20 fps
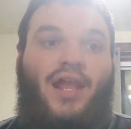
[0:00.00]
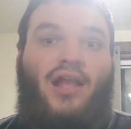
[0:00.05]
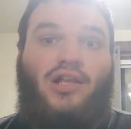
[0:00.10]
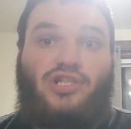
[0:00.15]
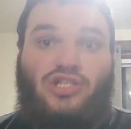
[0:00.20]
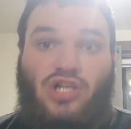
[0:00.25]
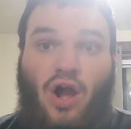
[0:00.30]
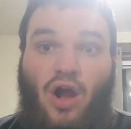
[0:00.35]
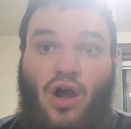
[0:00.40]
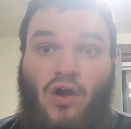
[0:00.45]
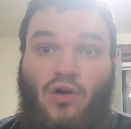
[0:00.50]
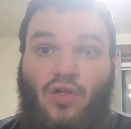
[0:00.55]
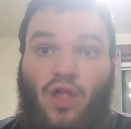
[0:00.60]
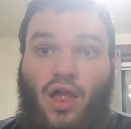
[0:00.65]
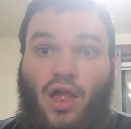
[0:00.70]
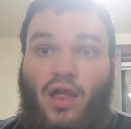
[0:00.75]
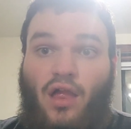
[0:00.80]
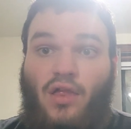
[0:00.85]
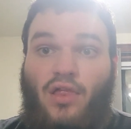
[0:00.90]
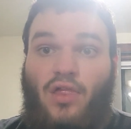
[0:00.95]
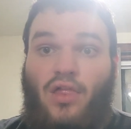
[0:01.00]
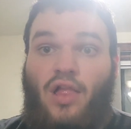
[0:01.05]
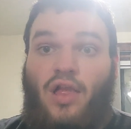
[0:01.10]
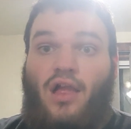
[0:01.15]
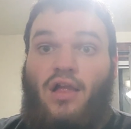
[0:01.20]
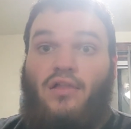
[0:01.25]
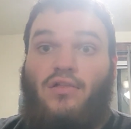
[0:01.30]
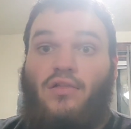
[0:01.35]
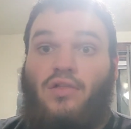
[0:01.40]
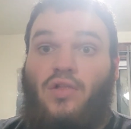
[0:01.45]
So
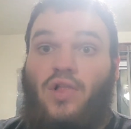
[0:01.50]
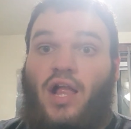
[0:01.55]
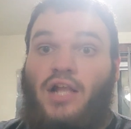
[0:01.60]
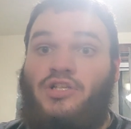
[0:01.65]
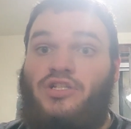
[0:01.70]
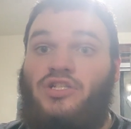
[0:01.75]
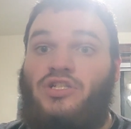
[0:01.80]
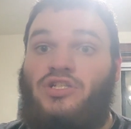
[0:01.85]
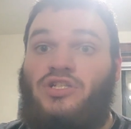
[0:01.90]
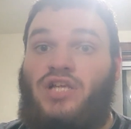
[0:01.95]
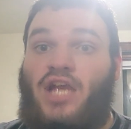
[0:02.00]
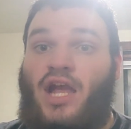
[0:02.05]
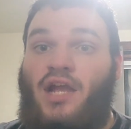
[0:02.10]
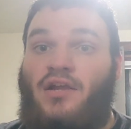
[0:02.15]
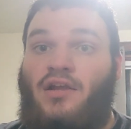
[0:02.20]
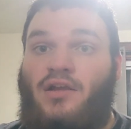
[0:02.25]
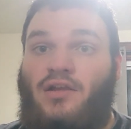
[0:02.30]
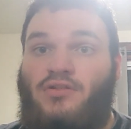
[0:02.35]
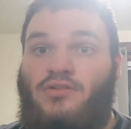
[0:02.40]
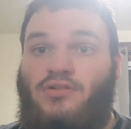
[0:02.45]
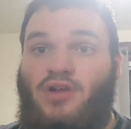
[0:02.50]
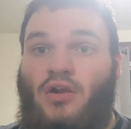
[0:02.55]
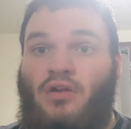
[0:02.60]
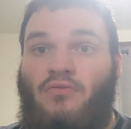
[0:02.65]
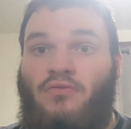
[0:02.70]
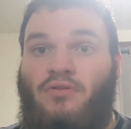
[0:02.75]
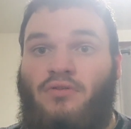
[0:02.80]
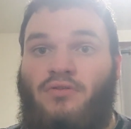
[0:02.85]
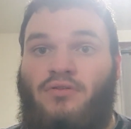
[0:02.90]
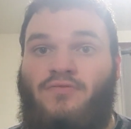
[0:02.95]
let's just get
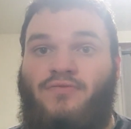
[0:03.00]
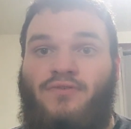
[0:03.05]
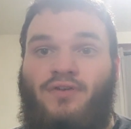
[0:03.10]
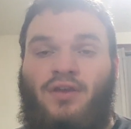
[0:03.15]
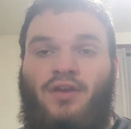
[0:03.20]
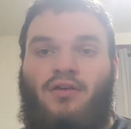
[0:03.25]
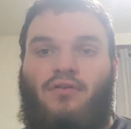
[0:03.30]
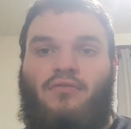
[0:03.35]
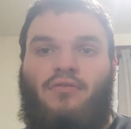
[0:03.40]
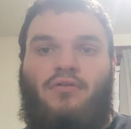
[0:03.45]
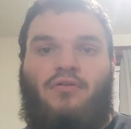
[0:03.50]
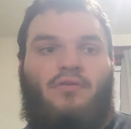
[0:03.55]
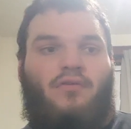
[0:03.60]
started with this review.